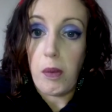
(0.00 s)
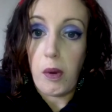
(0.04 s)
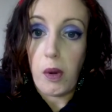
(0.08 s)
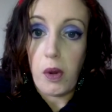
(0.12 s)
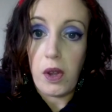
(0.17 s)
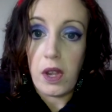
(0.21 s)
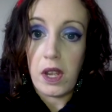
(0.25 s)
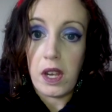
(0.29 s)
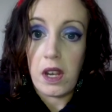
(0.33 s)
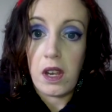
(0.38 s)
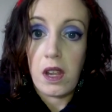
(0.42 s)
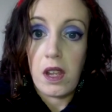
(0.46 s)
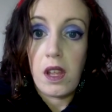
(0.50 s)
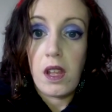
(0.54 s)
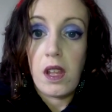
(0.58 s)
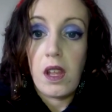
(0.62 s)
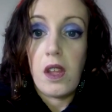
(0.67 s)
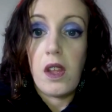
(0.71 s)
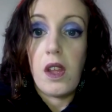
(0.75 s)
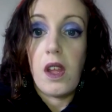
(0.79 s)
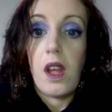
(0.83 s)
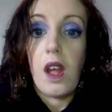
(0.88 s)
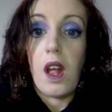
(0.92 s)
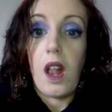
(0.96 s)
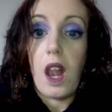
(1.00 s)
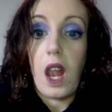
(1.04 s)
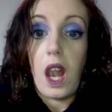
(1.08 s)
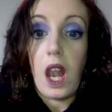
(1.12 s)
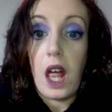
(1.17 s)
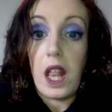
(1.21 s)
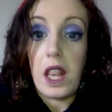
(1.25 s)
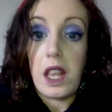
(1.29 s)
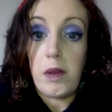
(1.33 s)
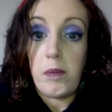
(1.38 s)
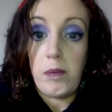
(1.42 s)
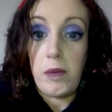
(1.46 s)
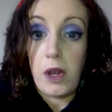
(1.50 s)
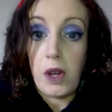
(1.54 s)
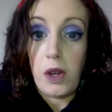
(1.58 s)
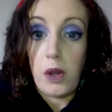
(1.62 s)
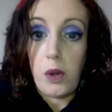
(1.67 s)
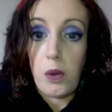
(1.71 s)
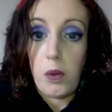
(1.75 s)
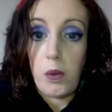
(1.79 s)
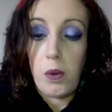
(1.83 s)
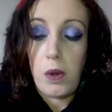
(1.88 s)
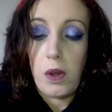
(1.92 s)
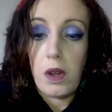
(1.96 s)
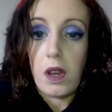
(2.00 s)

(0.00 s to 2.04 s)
point, let them know.